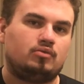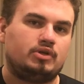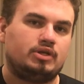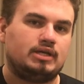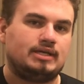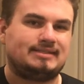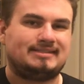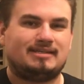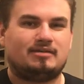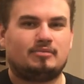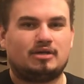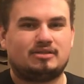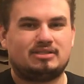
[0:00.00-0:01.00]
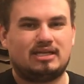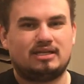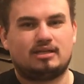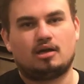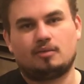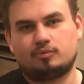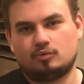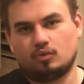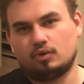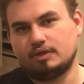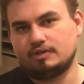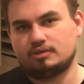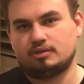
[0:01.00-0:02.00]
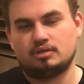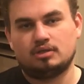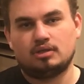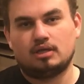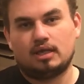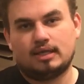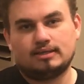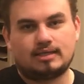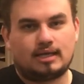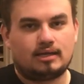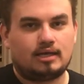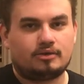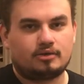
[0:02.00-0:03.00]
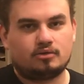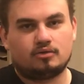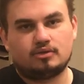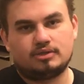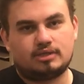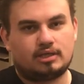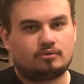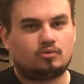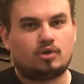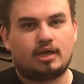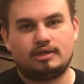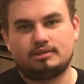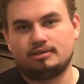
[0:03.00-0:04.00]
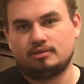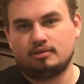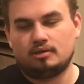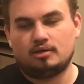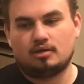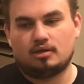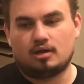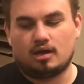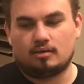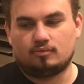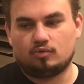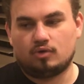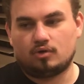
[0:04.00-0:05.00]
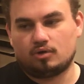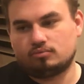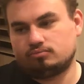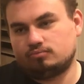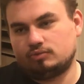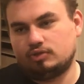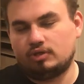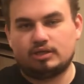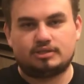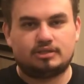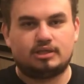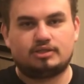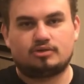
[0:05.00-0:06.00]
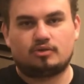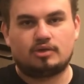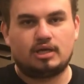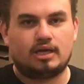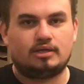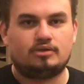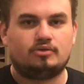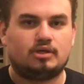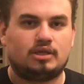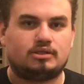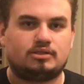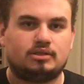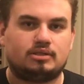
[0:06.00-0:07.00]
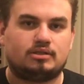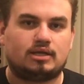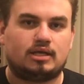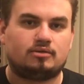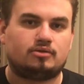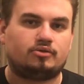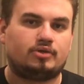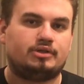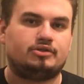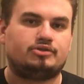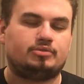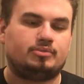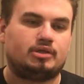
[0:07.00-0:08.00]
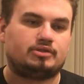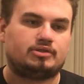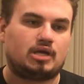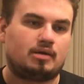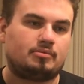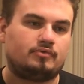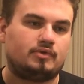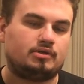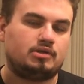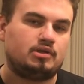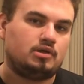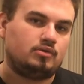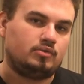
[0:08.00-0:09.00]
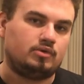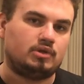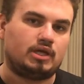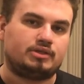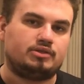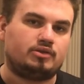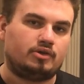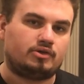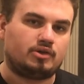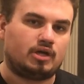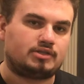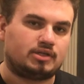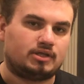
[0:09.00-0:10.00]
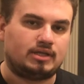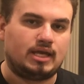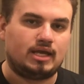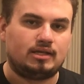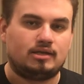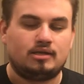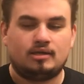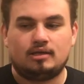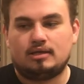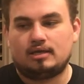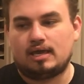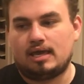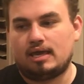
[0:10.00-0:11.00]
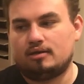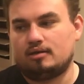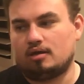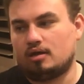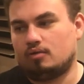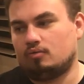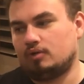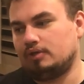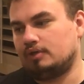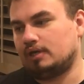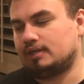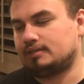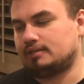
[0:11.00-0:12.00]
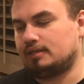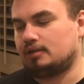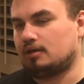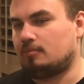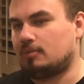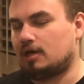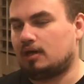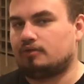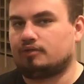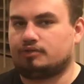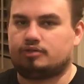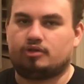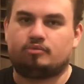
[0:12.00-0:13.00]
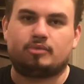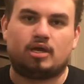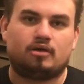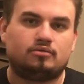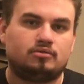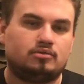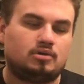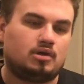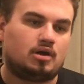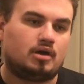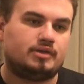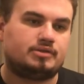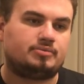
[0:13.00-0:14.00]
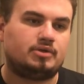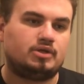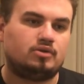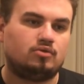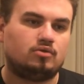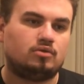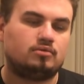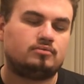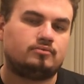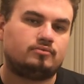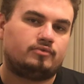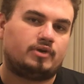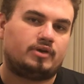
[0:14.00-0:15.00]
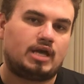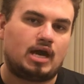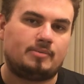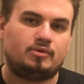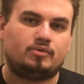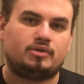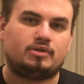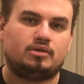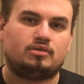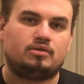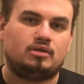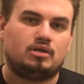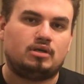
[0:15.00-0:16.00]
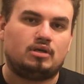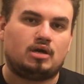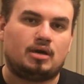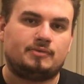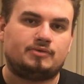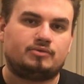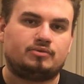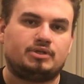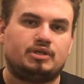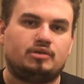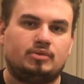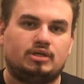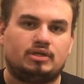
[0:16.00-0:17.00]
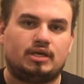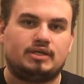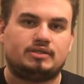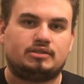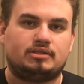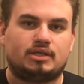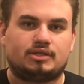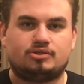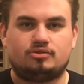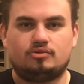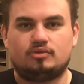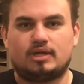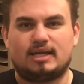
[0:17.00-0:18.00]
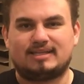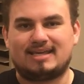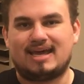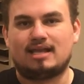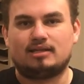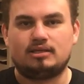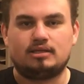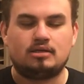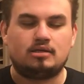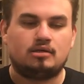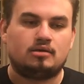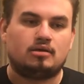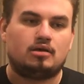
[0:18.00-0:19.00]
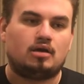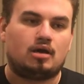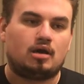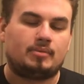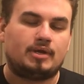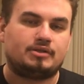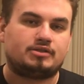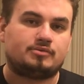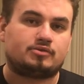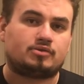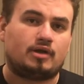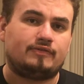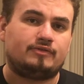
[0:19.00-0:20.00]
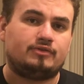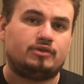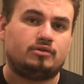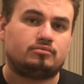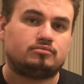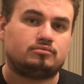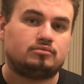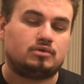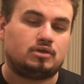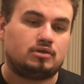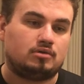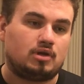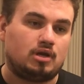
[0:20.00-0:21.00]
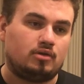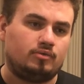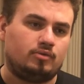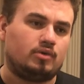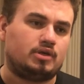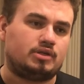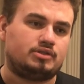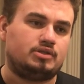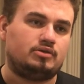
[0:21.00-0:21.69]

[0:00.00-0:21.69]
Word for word: What do you guys think about setting up coins? Is that ethical? Is that right? Um, or do you guys think it's okay? Do you guys think that the graders should be on top of it? We would like to know your thoughts on that. And uh, what do you guys think about the Stone Mountain? Uh, it's pretty cool. Very happy with it. Um, it's really going to be nice next to that Cali. Um, and subscribe if you're new. Uh, we want to see